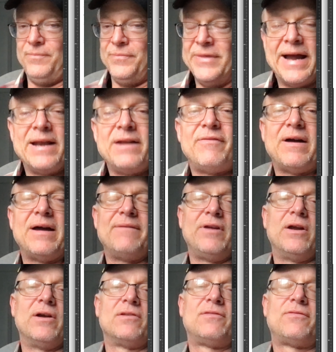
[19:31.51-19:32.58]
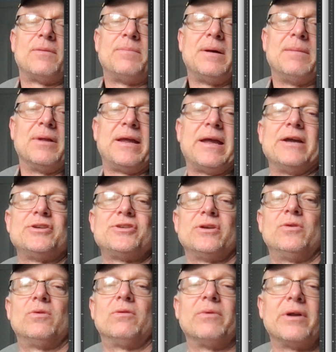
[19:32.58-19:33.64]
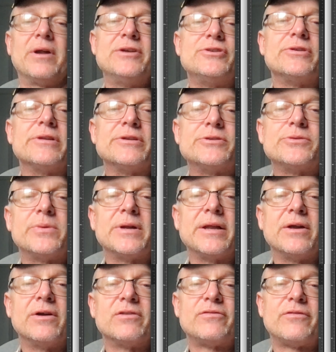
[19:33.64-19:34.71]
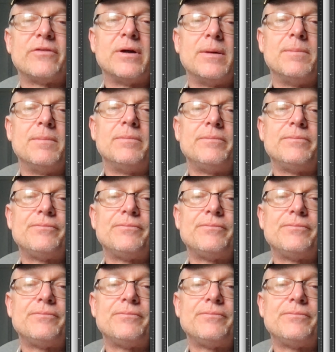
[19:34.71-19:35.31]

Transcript: 95 years from publication or 120 years from